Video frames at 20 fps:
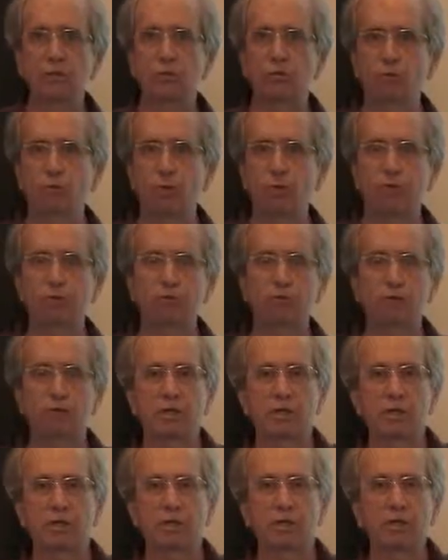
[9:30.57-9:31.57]

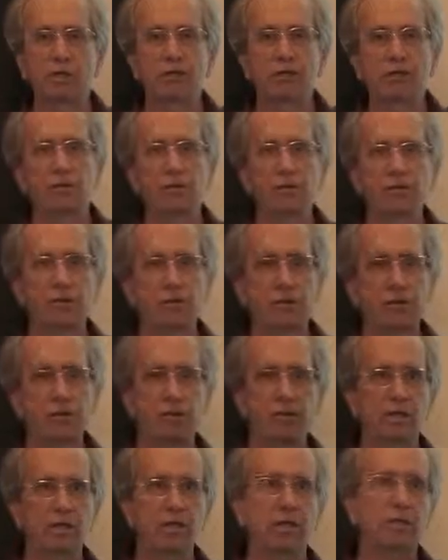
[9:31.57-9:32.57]
directory, and then there's
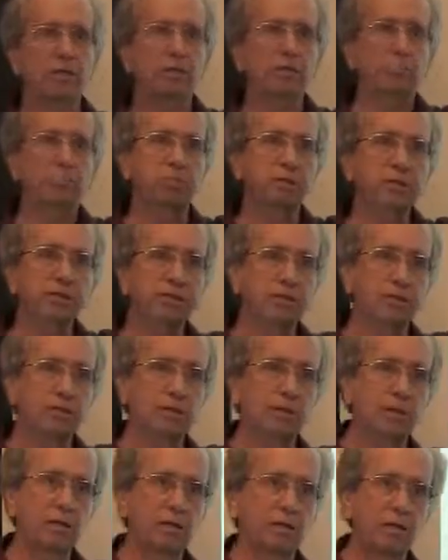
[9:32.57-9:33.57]
a, an
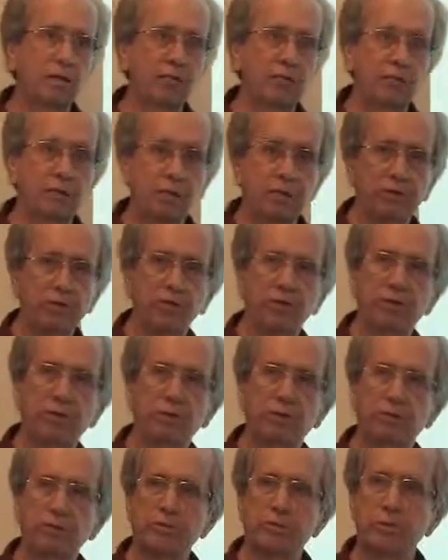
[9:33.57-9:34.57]
implicit library directory
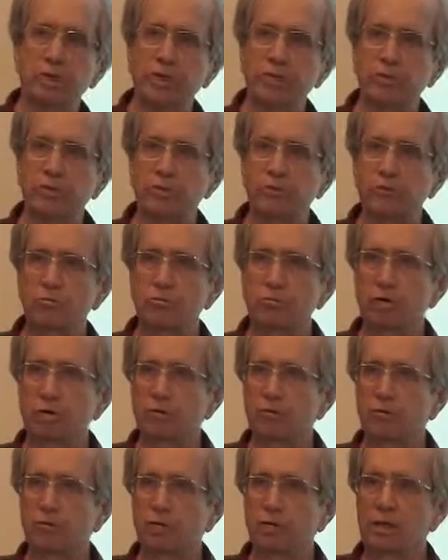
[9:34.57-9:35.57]
under your sketches
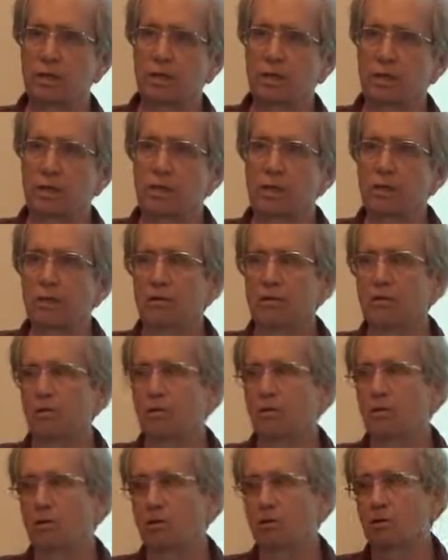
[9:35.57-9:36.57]
directory,
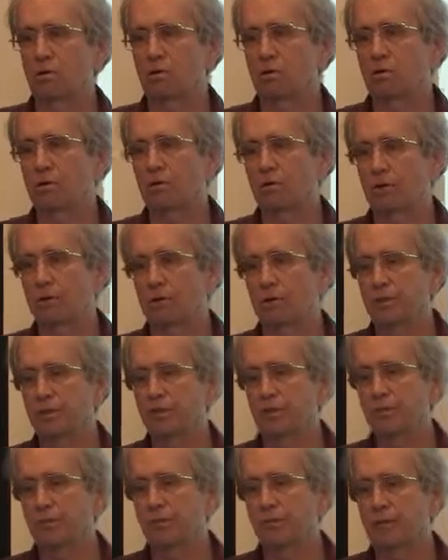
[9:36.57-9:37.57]
there are
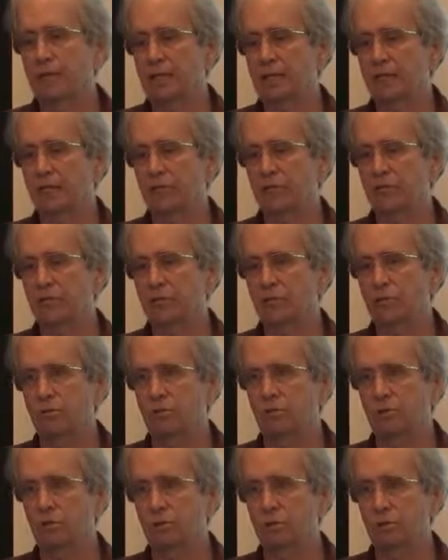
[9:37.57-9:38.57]
various semantics to
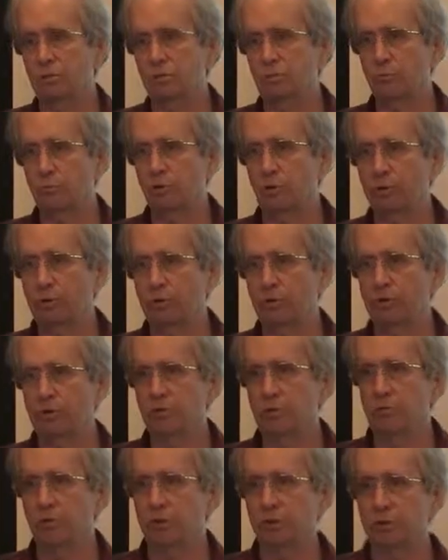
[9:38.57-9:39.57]
do with
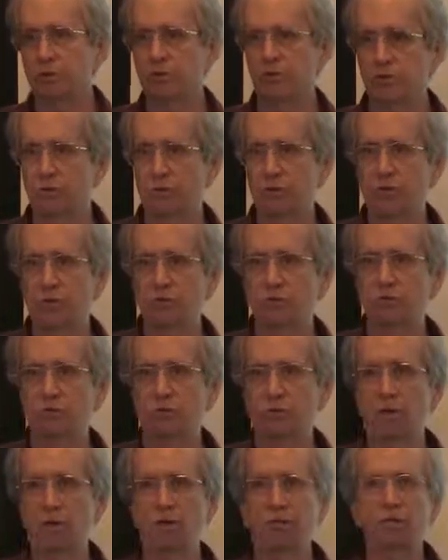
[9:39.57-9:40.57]
subdirectories within your sketch
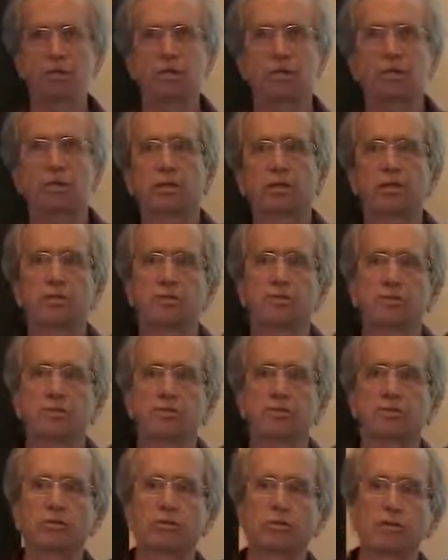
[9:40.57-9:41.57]
directory, and then
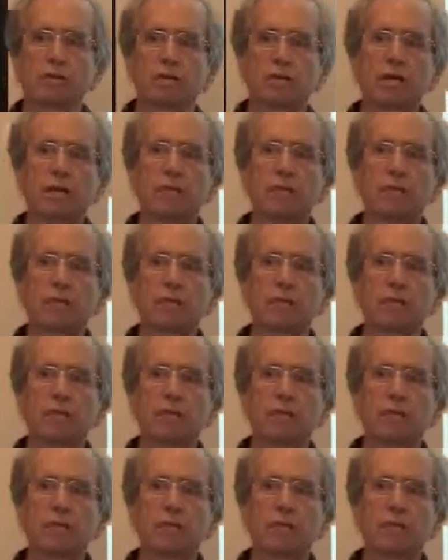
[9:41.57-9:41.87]
there's a